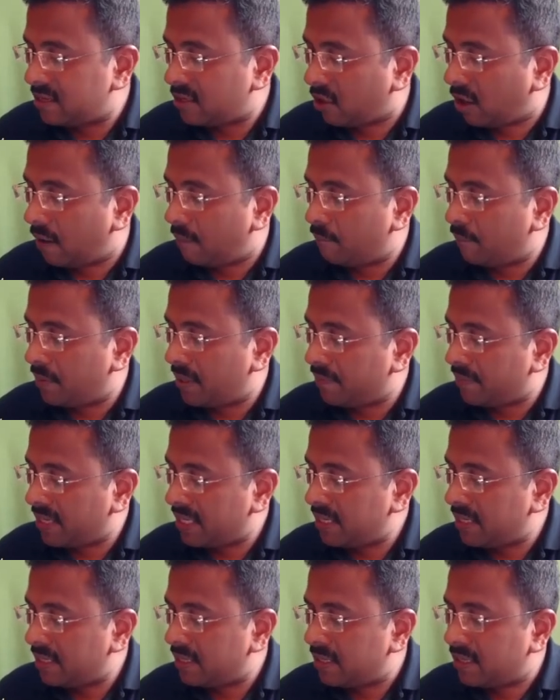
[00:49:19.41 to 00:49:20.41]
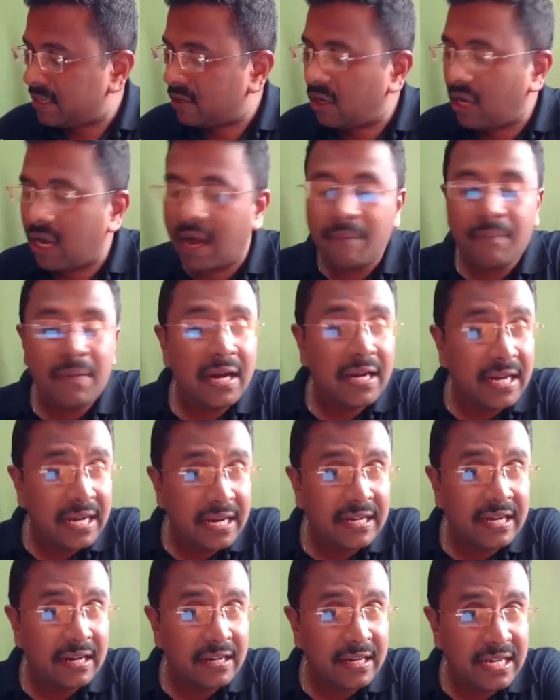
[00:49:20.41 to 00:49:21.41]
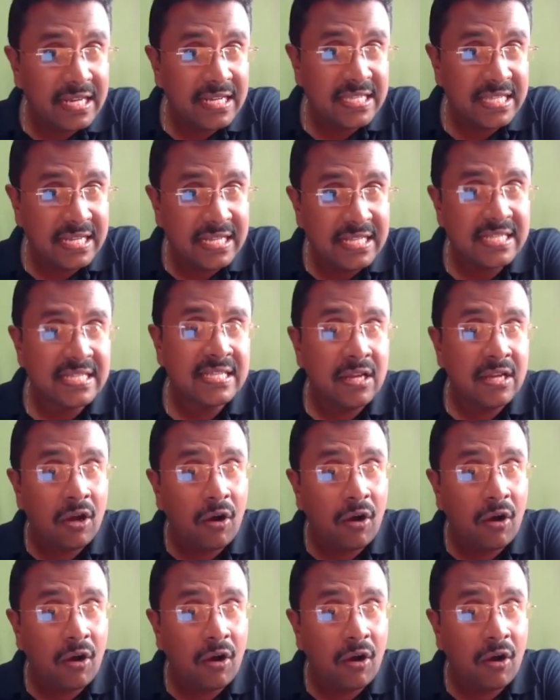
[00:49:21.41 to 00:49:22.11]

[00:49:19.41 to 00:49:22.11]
complement, gamma delta T cells,